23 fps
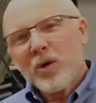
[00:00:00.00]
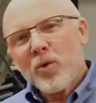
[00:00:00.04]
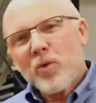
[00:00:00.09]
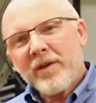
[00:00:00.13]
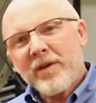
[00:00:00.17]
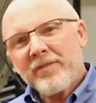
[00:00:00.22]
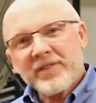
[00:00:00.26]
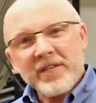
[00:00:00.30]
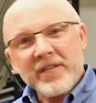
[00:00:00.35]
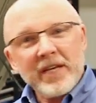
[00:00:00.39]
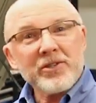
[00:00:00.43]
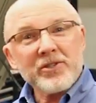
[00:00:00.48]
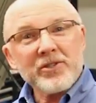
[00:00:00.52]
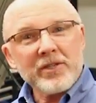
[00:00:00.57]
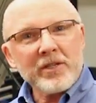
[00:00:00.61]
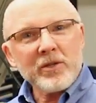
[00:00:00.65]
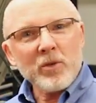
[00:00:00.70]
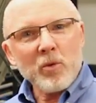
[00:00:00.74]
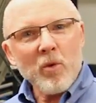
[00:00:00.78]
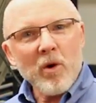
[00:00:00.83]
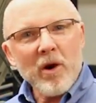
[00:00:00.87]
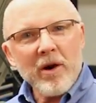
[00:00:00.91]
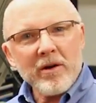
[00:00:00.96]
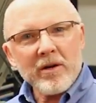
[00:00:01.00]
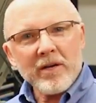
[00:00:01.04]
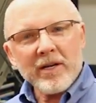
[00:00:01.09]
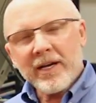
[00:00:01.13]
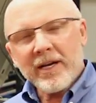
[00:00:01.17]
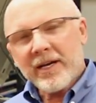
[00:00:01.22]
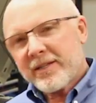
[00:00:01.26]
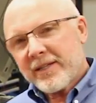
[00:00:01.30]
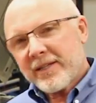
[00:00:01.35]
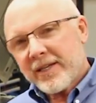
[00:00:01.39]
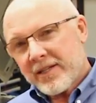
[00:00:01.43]
We've tested the water
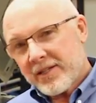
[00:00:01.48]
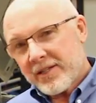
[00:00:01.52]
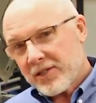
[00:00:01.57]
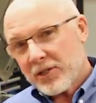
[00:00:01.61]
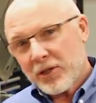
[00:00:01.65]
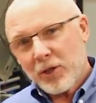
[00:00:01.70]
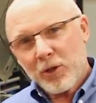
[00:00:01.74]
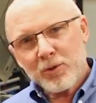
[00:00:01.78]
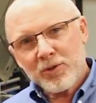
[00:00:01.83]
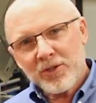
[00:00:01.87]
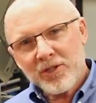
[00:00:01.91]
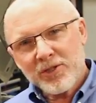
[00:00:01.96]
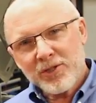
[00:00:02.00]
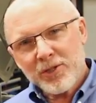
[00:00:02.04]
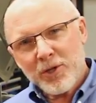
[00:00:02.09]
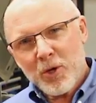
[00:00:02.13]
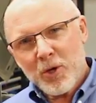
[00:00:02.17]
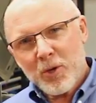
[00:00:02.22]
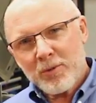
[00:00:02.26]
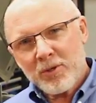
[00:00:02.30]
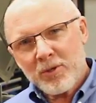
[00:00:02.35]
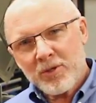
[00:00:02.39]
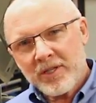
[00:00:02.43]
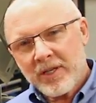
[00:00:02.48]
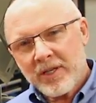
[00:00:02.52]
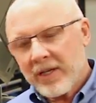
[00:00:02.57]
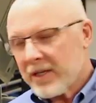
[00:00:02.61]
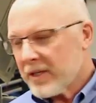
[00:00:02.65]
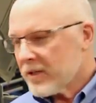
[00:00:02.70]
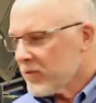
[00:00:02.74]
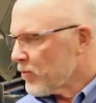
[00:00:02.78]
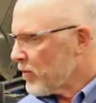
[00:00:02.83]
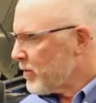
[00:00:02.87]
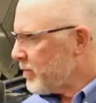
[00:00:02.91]
content, it's close to
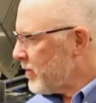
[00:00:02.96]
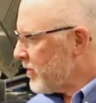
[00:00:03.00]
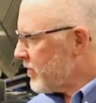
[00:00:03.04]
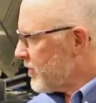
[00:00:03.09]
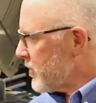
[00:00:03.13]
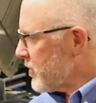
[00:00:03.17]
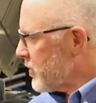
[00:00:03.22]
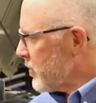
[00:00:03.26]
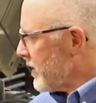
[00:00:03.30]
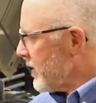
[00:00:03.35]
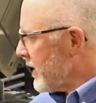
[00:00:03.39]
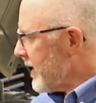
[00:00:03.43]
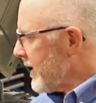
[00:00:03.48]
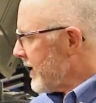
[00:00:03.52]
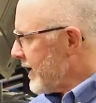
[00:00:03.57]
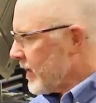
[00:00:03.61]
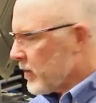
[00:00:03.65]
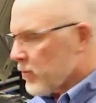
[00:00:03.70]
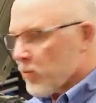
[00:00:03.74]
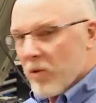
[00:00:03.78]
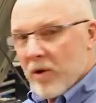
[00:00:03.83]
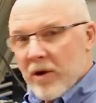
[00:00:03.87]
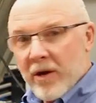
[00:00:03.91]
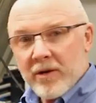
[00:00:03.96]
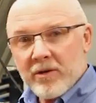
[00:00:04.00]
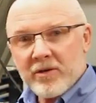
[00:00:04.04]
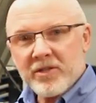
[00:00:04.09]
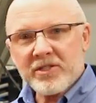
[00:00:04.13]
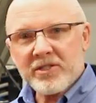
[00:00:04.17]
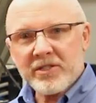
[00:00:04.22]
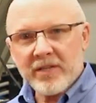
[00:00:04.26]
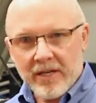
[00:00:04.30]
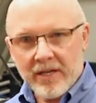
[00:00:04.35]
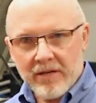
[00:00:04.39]
0%. We've put the do not add water
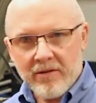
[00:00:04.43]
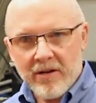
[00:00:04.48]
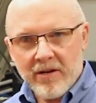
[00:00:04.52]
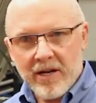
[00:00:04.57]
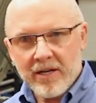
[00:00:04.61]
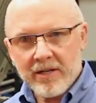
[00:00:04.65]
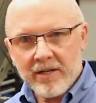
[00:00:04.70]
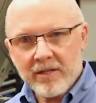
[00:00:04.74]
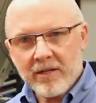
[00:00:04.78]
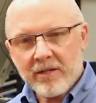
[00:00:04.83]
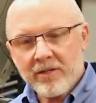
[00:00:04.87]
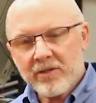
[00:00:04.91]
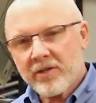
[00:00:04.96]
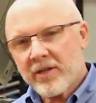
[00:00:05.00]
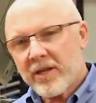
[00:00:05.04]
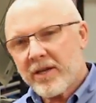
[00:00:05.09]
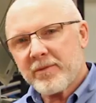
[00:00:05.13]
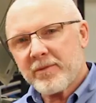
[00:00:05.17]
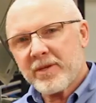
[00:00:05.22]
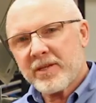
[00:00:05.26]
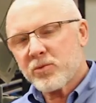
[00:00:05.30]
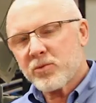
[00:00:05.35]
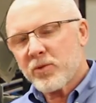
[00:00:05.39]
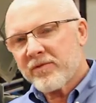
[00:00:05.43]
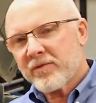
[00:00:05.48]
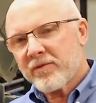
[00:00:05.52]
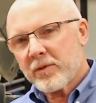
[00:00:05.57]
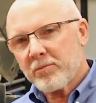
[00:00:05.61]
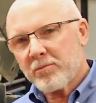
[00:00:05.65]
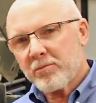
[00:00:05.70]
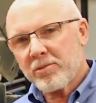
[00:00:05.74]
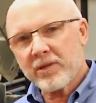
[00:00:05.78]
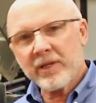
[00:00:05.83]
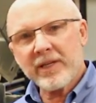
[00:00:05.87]
sticker on, so that means we've
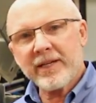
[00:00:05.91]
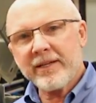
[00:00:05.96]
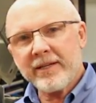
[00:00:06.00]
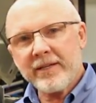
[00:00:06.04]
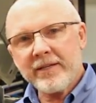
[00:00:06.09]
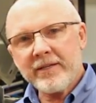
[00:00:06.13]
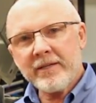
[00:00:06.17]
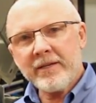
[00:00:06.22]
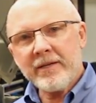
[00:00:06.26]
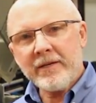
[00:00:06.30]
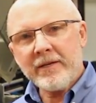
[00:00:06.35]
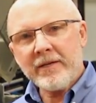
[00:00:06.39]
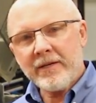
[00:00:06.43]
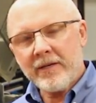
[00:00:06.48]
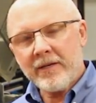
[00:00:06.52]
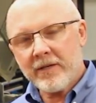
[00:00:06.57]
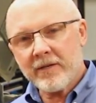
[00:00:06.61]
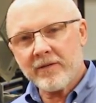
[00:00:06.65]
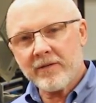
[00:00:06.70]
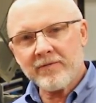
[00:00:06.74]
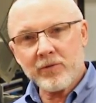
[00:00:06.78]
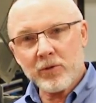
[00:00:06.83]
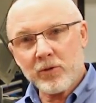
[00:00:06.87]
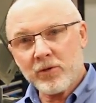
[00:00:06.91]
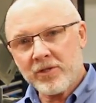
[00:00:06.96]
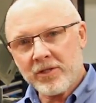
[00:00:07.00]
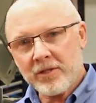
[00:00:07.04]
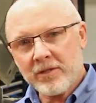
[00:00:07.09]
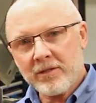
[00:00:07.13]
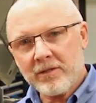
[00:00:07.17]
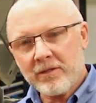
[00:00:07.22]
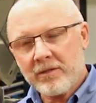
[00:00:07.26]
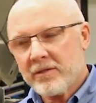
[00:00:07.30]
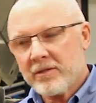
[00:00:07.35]
completed a
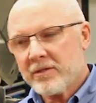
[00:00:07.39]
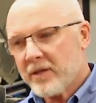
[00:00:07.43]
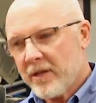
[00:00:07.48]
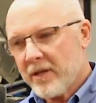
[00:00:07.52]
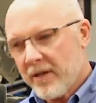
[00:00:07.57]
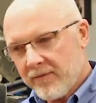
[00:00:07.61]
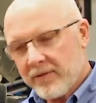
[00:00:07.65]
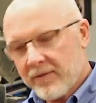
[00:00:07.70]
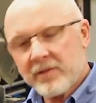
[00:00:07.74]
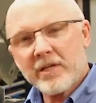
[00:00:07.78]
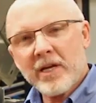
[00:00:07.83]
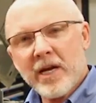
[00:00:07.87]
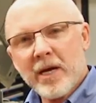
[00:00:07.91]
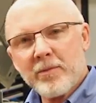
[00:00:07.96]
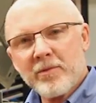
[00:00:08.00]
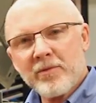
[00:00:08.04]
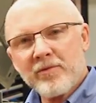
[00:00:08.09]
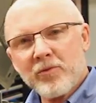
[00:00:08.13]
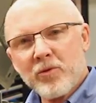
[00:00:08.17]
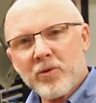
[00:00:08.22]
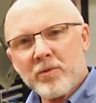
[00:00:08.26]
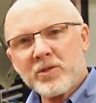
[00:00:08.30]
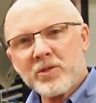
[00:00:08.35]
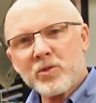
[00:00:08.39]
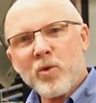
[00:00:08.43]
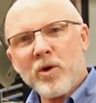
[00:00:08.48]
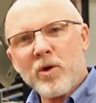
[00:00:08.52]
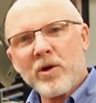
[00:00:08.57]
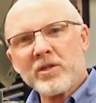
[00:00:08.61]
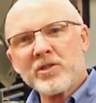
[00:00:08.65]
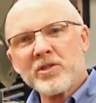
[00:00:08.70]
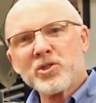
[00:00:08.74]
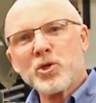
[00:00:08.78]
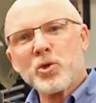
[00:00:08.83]
conversion to Evans high performance
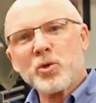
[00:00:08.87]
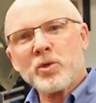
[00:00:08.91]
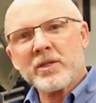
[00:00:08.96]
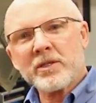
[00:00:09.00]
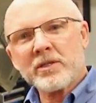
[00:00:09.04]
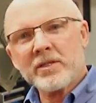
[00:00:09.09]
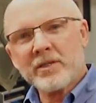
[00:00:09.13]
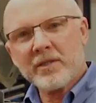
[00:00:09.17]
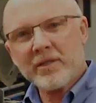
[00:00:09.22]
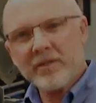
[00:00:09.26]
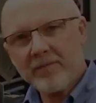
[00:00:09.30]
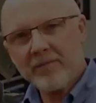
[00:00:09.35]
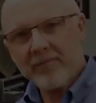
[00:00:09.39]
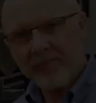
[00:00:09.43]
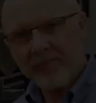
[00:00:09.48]
waterless coolant.